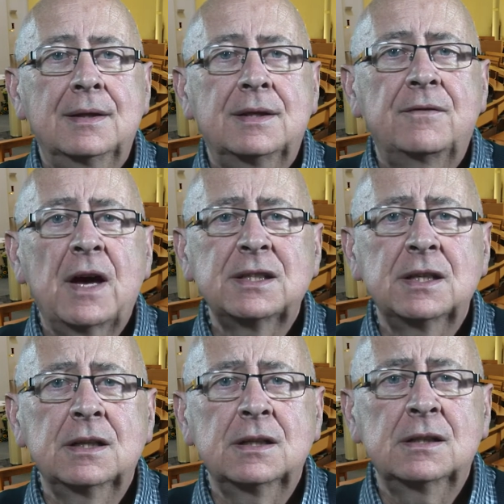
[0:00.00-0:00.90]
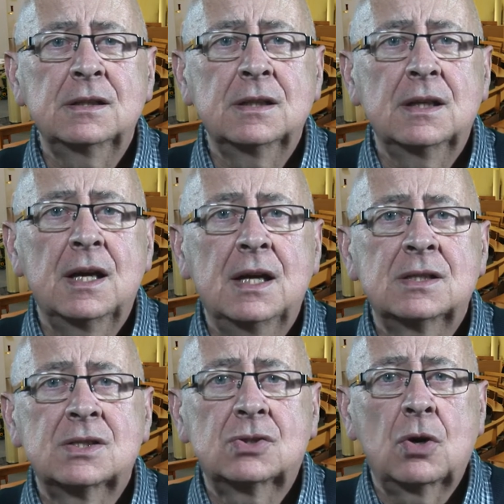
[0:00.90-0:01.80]
The Vatican
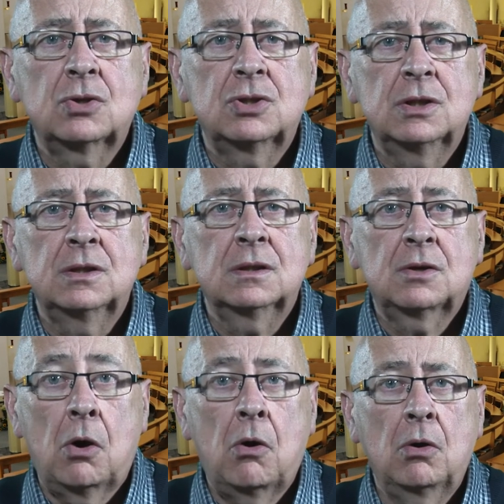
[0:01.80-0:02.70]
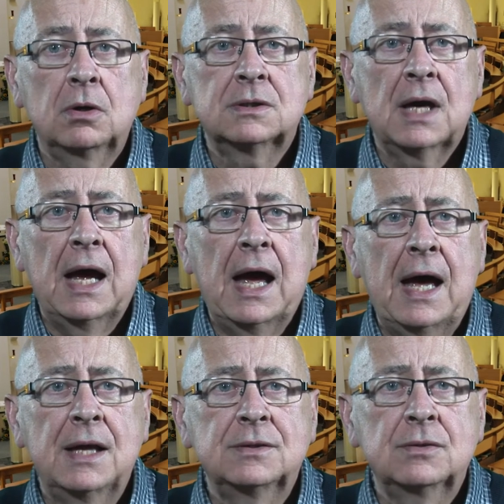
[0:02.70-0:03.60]
instruction, called
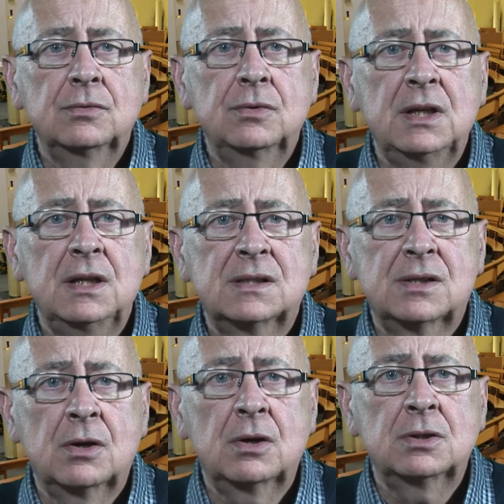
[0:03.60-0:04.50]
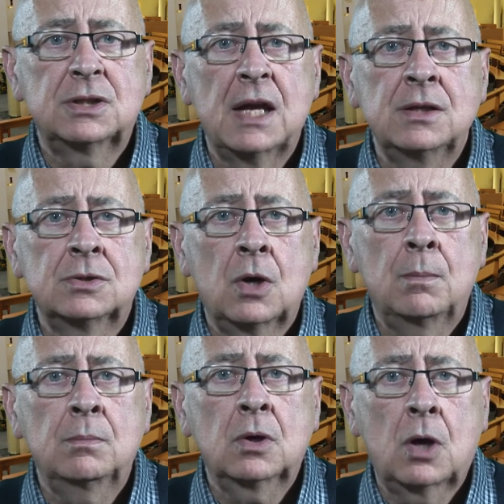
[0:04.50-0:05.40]
Ad
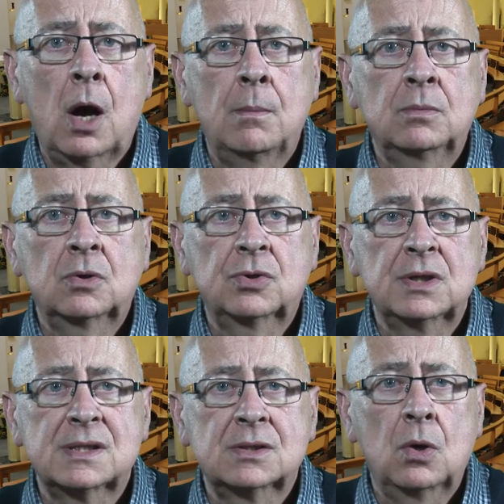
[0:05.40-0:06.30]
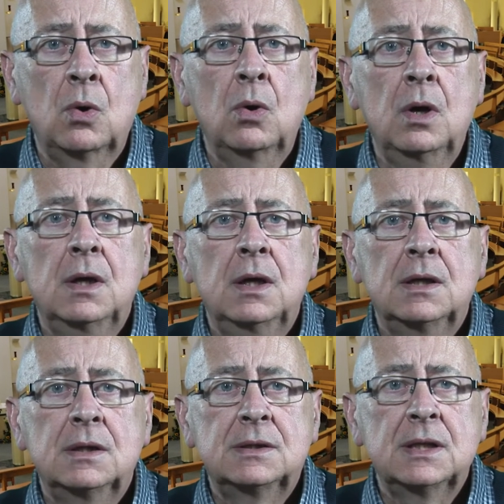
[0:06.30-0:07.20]
Resurgendum Cum Christo,
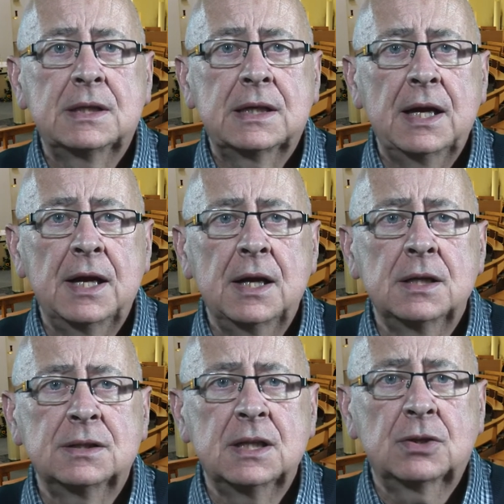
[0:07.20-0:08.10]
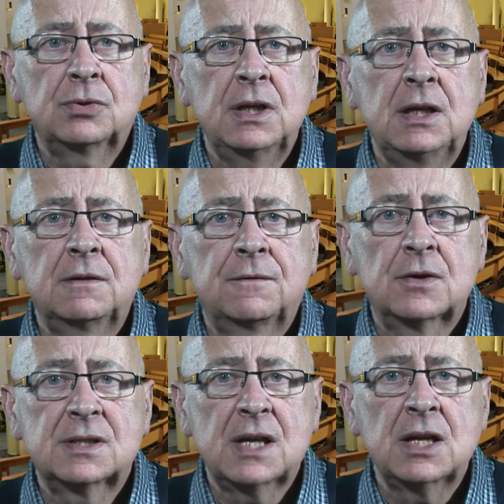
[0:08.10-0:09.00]
decreed
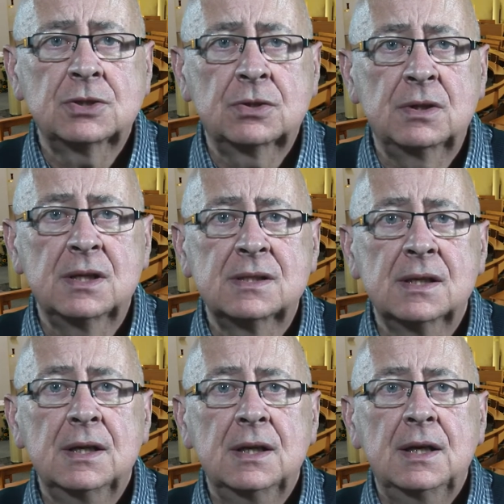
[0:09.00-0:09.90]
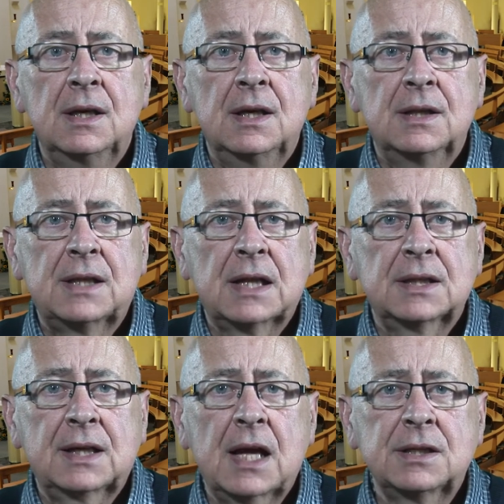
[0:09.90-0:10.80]
for centuries that
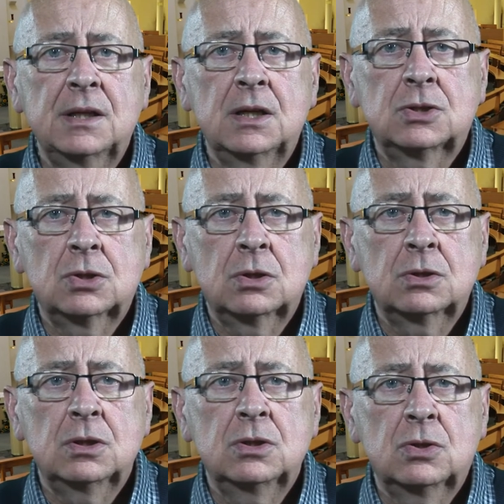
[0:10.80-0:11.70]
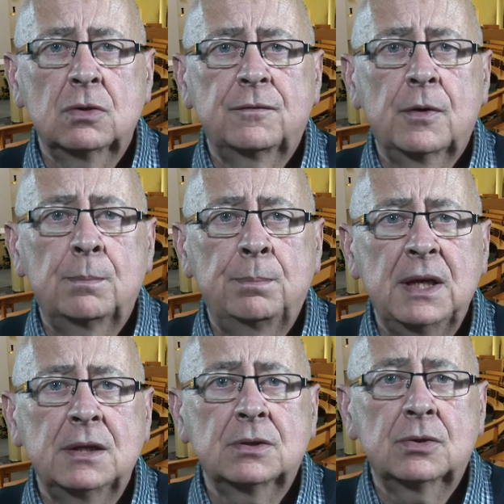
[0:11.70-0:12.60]
the Catholic Church should
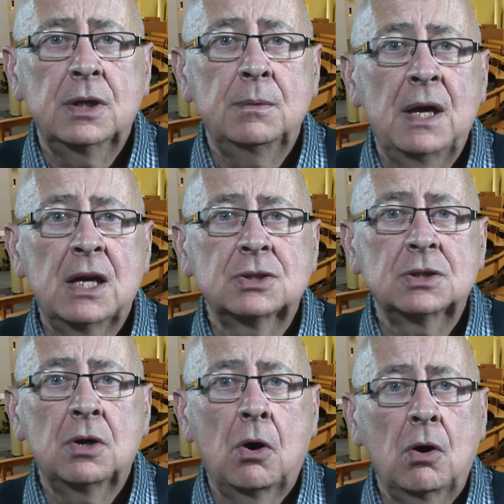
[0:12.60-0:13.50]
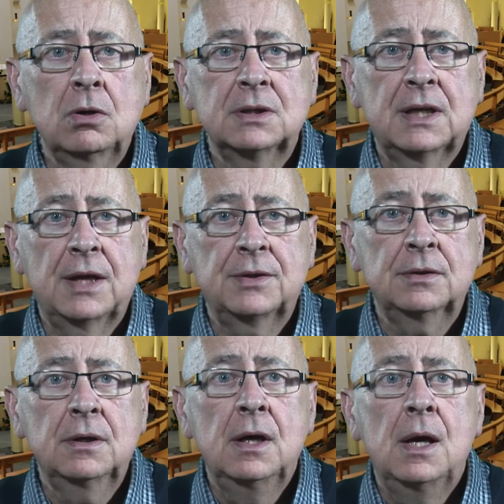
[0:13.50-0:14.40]
forbid cremation
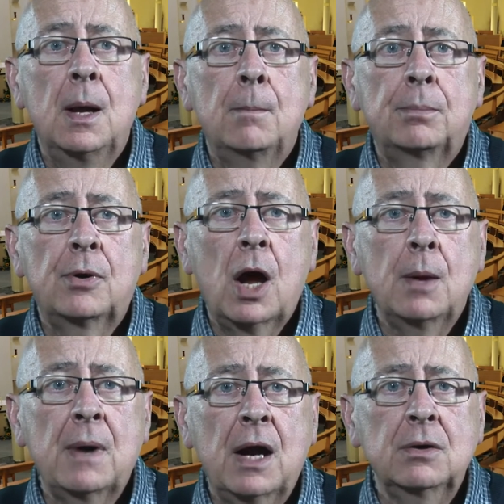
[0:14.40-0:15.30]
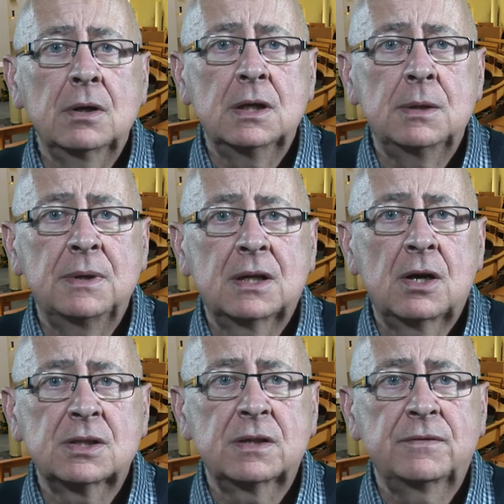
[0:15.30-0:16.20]
altogether, primarily because
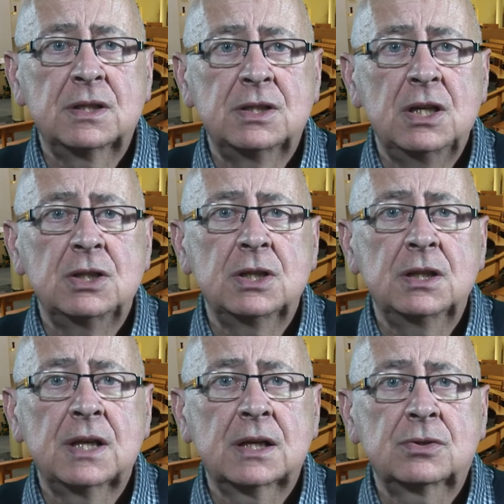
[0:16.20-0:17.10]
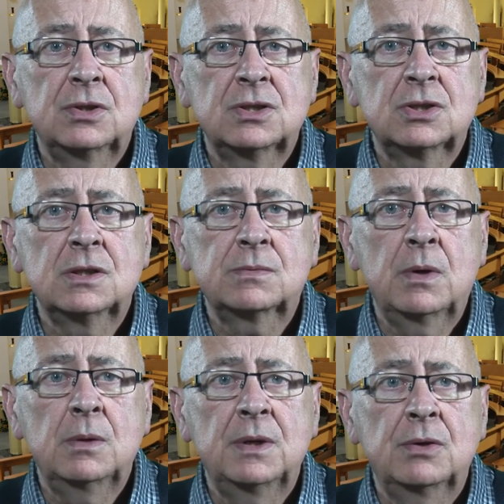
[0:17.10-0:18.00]
of the teaching that Christians will
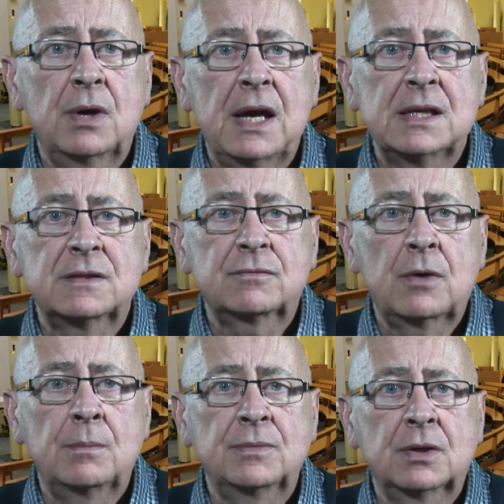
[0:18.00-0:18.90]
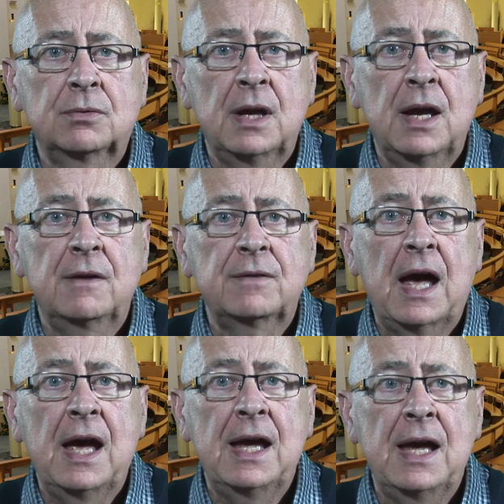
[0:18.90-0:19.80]
be raised from the grave
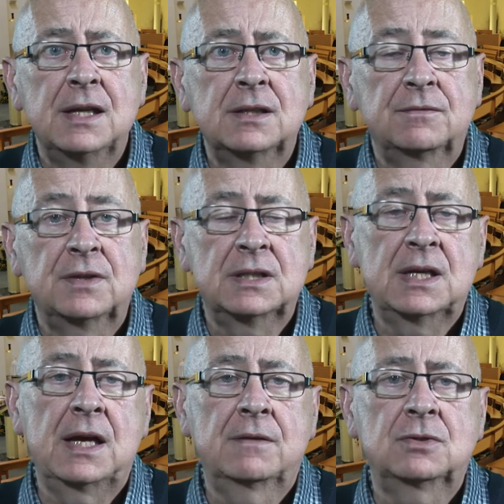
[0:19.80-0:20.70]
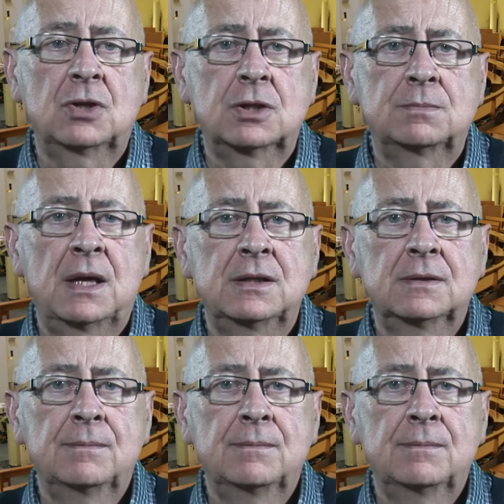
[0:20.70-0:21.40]
ahead of the Day of Judgment.